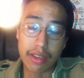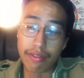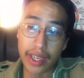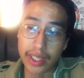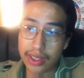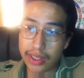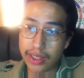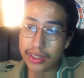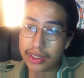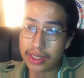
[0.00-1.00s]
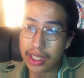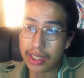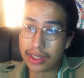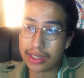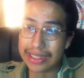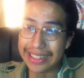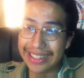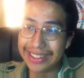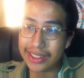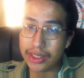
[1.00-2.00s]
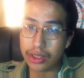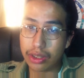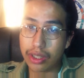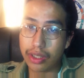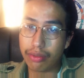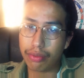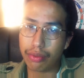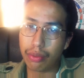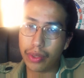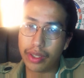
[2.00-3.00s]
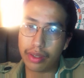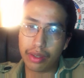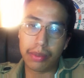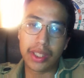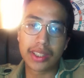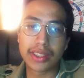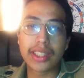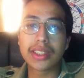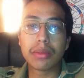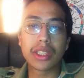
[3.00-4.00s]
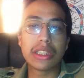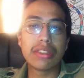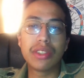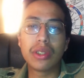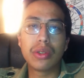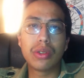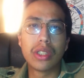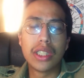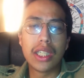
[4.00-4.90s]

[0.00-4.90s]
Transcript: Finally, it is not easy to live with because I sometimes feel